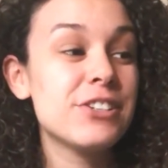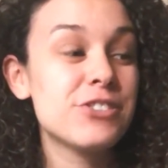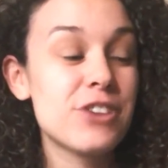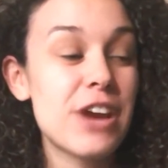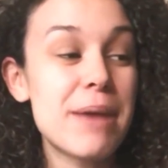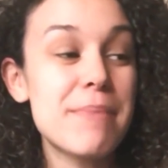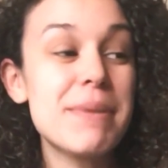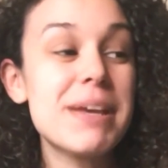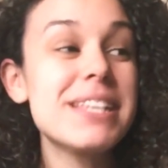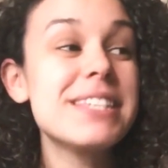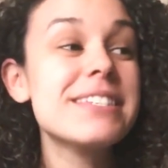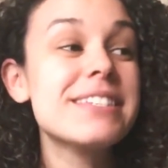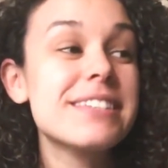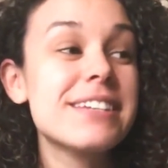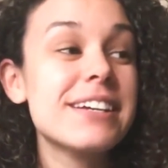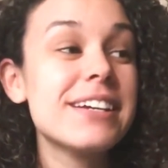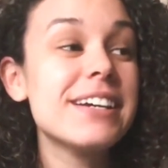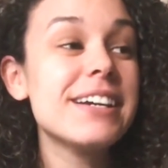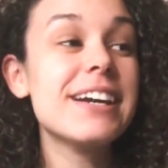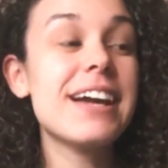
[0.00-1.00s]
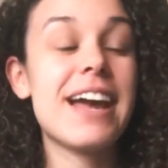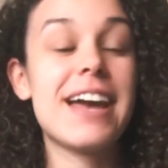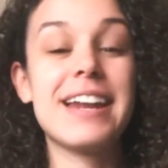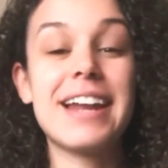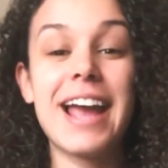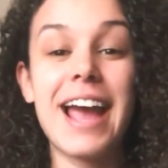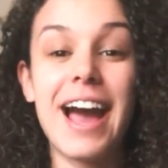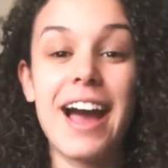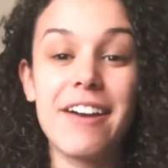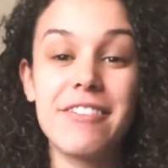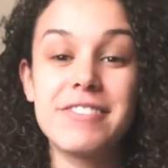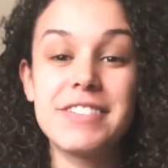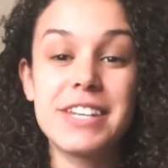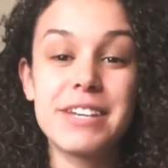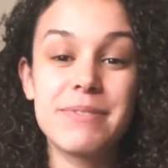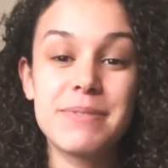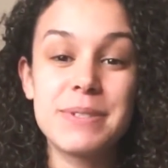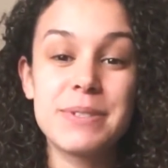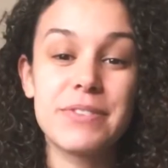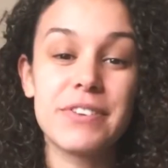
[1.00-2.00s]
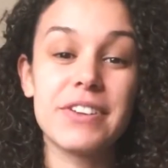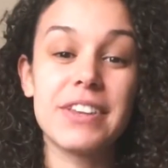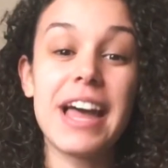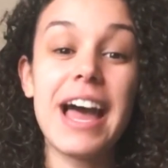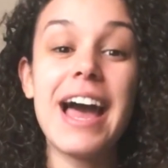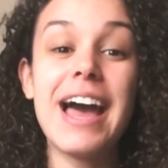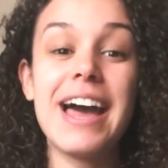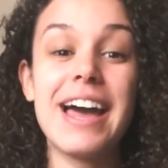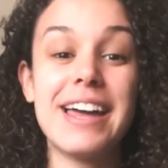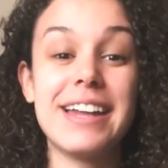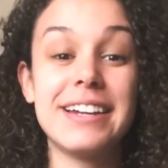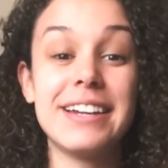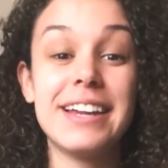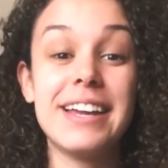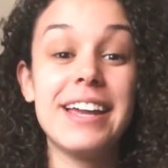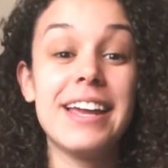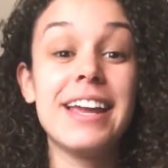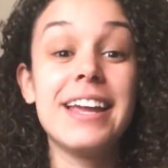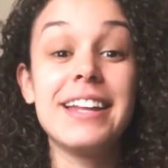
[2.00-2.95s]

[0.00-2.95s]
trimester and I have tips for that, and